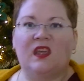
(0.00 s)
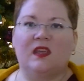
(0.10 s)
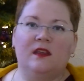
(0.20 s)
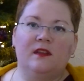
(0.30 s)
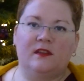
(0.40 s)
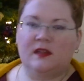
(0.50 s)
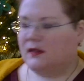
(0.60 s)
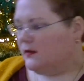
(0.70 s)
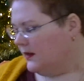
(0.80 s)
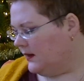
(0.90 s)

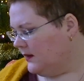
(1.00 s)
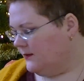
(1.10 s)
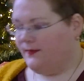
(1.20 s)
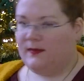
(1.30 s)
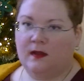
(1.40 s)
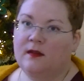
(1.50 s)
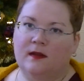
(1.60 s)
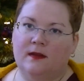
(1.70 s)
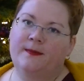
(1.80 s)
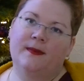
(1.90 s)
easy knitting.
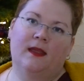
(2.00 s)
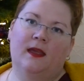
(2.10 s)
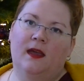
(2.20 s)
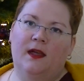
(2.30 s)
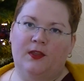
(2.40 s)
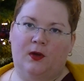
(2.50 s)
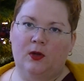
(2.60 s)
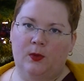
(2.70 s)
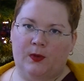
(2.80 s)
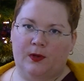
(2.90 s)
The
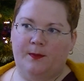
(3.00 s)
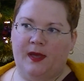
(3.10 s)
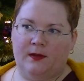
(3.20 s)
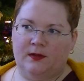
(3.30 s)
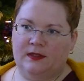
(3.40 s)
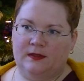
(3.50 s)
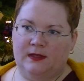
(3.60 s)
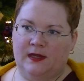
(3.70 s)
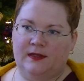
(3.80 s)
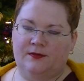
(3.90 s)
color work pattern isn't
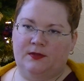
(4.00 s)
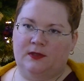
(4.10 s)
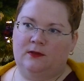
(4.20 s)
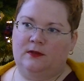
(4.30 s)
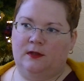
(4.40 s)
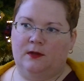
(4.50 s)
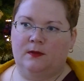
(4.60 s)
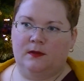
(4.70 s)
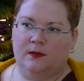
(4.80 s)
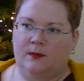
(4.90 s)
that difficult,
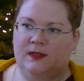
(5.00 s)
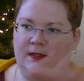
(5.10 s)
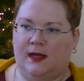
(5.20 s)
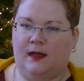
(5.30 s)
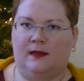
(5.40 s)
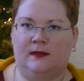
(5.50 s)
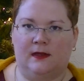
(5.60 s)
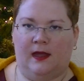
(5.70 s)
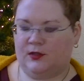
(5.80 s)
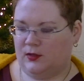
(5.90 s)
so one side is
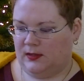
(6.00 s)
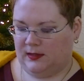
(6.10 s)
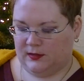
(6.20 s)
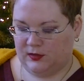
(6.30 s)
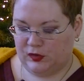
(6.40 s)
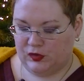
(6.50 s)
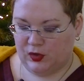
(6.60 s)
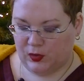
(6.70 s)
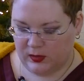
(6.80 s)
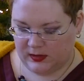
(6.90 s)
actually
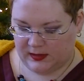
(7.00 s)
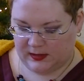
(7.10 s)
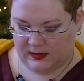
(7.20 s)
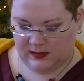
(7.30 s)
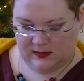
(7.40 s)
totally